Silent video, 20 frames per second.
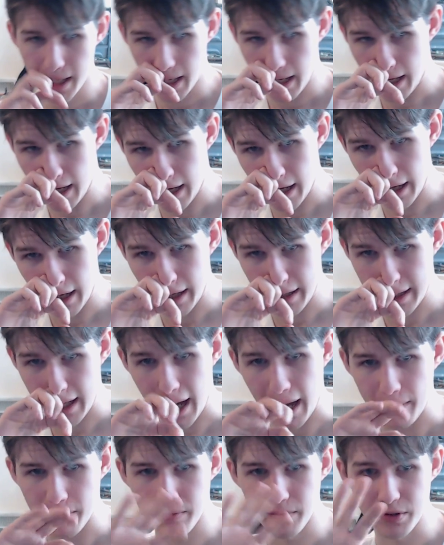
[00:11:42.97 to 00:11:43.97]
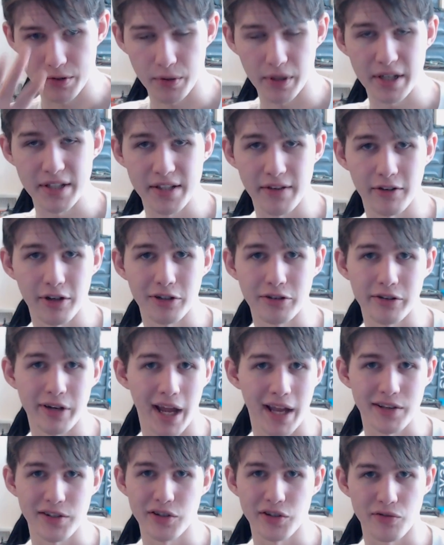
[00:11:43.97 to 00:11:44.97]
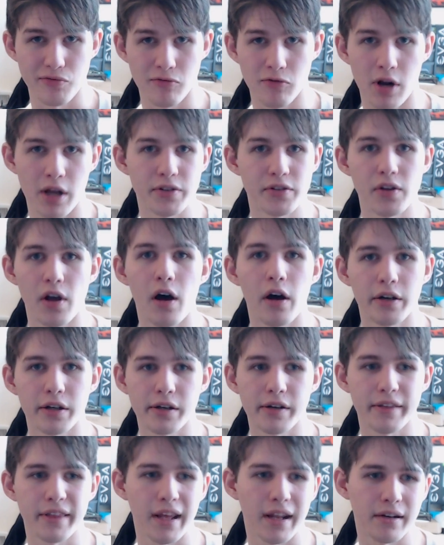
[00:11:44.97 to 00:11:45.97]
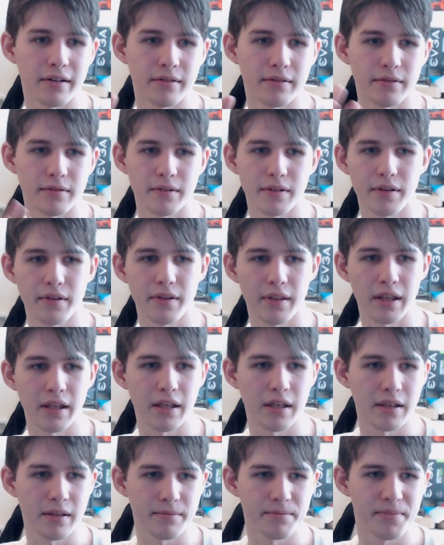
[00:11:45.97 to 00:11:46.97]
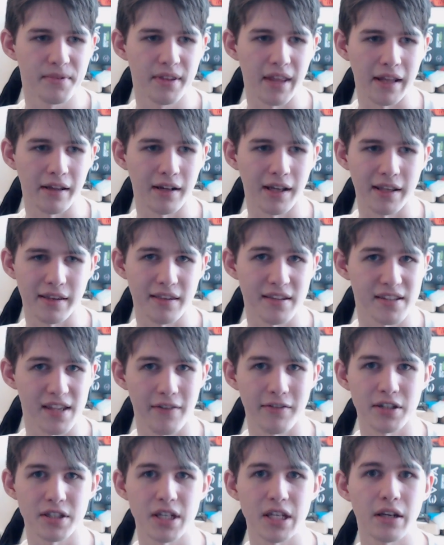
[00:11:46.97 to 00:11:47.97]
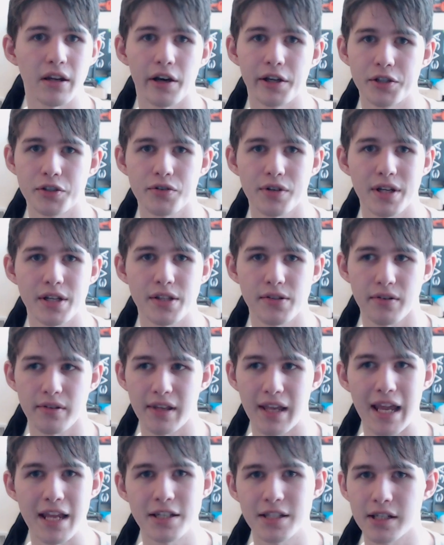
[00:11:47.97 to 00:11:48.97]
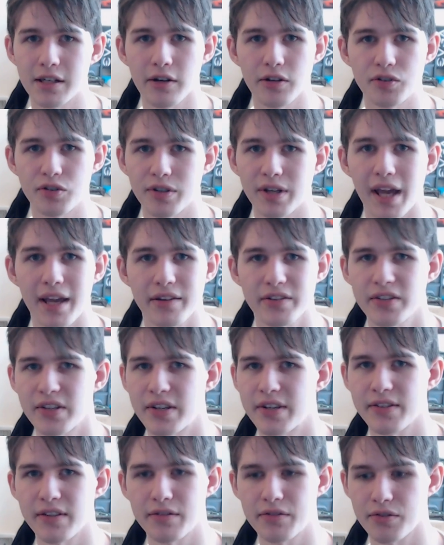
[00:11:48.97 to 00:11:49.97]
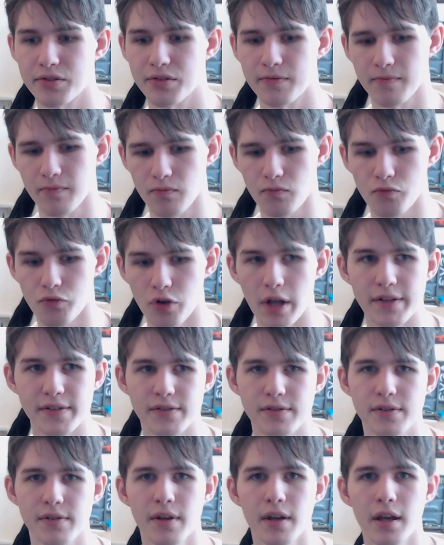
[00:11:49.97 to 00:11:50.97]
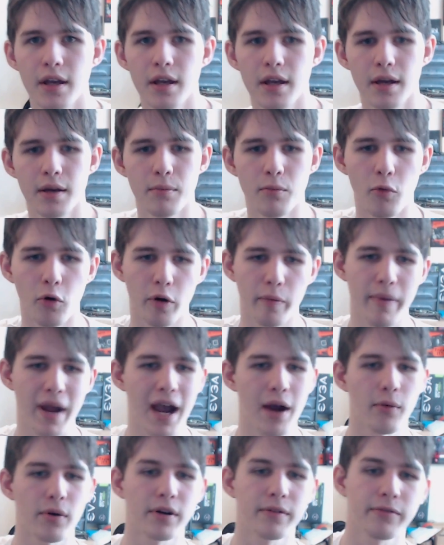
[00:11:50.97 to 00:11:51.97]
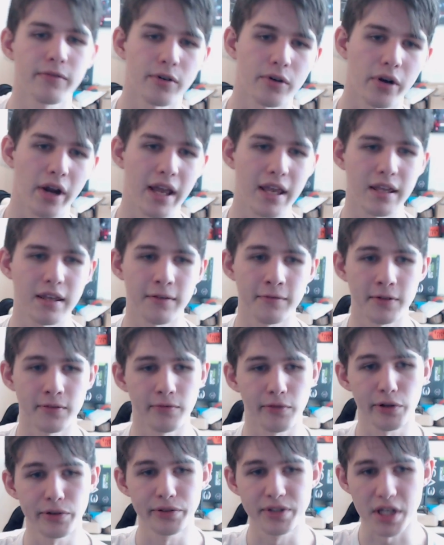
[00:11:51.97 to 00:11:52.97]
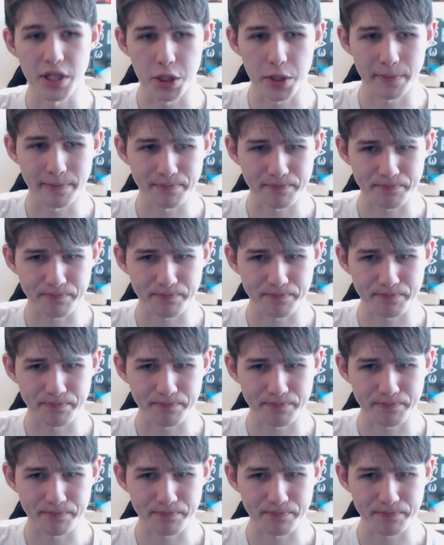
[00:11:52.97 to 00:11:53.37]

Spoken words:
yeah, the 2700X just runs hotter than like the 1700s or the 1800Xs. It just runs more power for a given voltage.